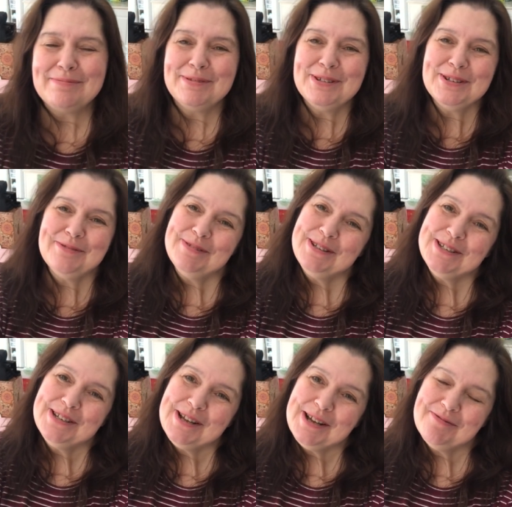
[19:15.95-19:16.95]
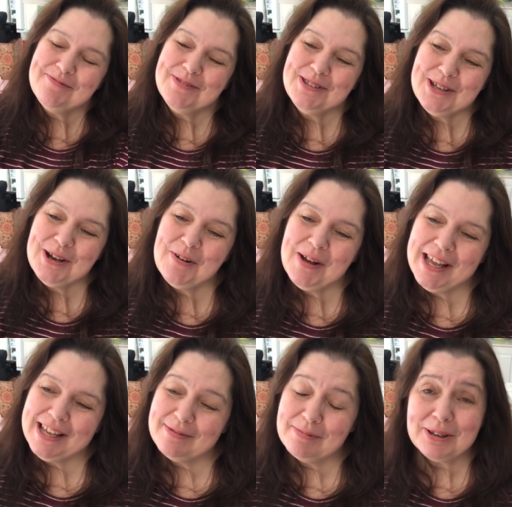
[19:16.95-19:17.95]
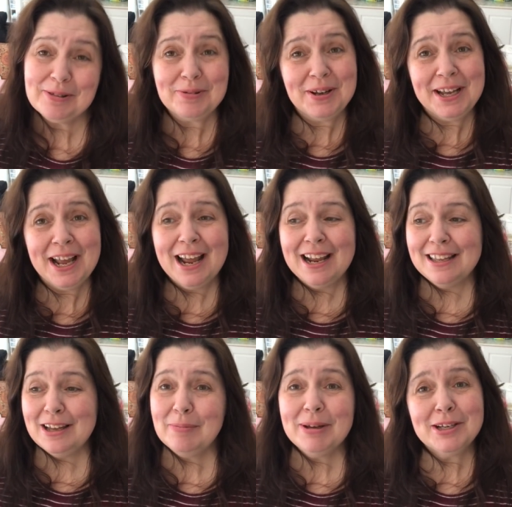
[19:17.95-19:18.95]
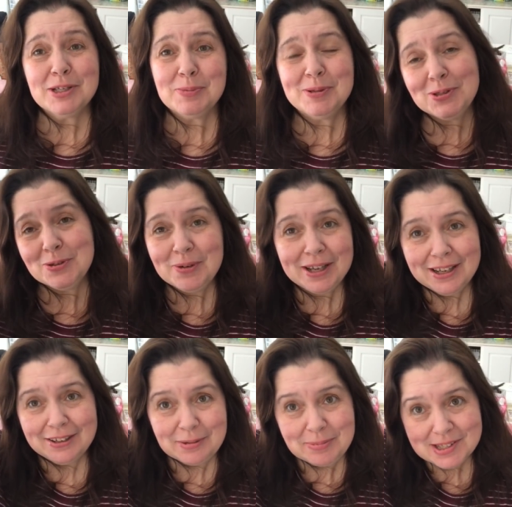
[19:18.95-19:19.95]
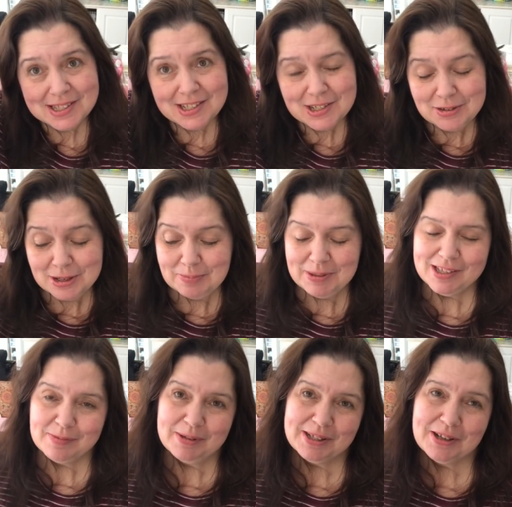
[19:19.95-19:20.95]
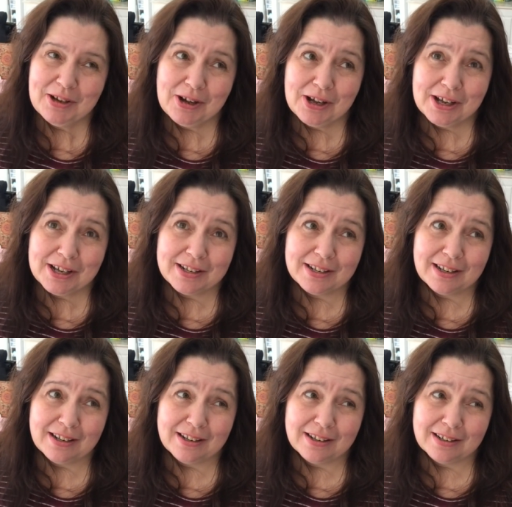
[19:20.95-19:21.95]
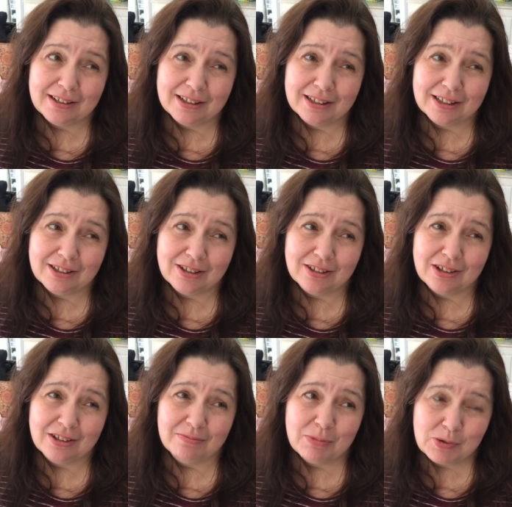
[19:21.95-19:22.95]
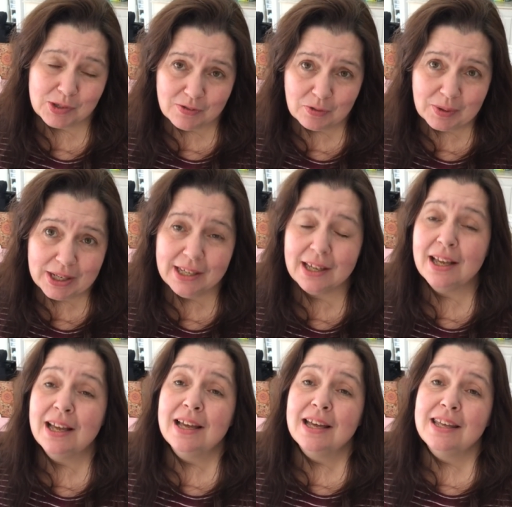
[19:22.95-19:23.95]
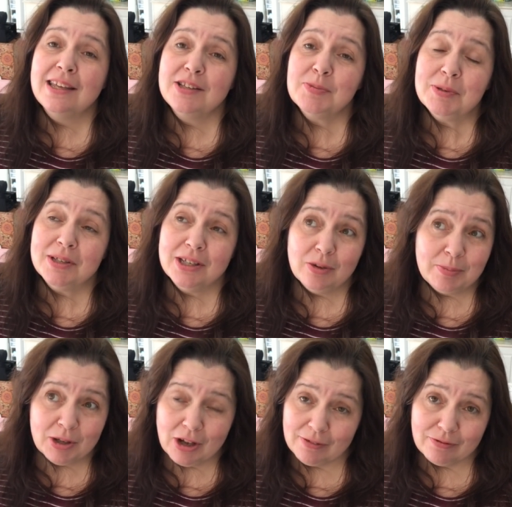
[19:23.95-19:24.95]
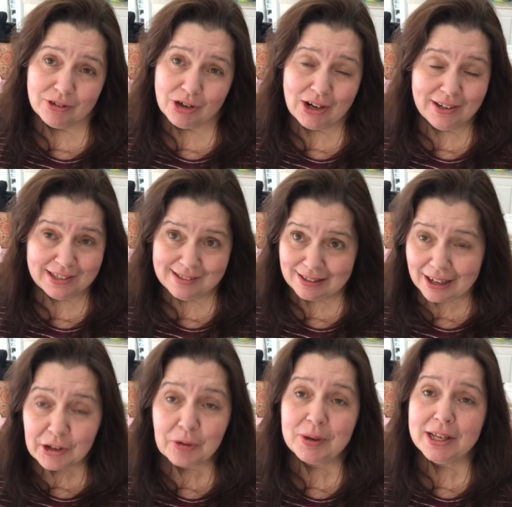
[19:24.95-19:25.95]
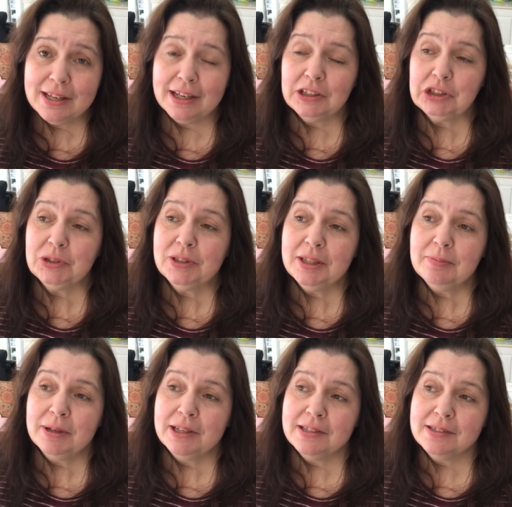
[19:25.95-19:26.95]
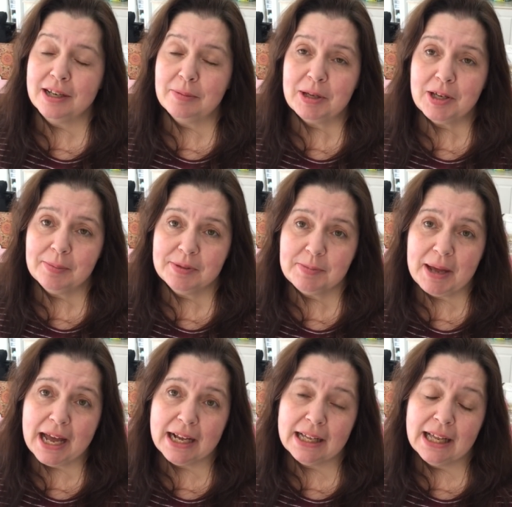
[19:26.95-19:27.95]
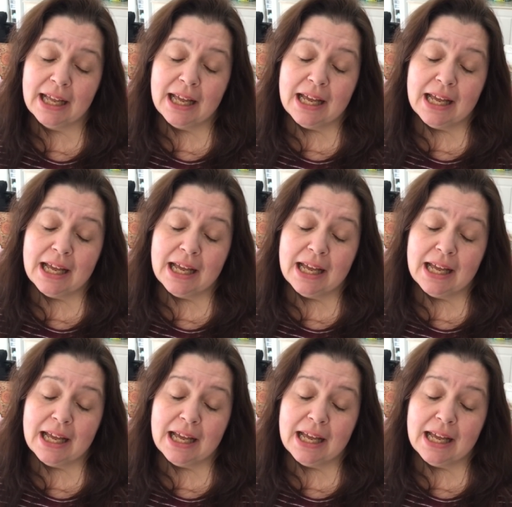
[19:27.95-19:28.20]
pretty much enough. So, and by the way, yeah, my husband's away on a business trip. He's been gone most of the week. He'll be gone for an entire week, actually, by the time he comes back.